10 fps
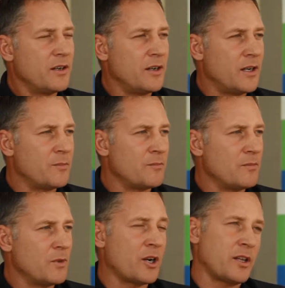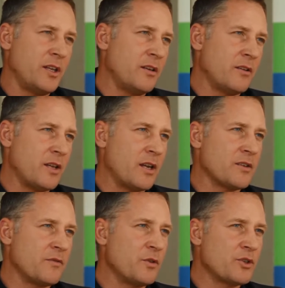on a kid and
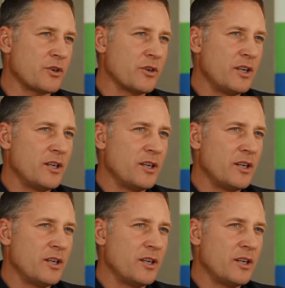his future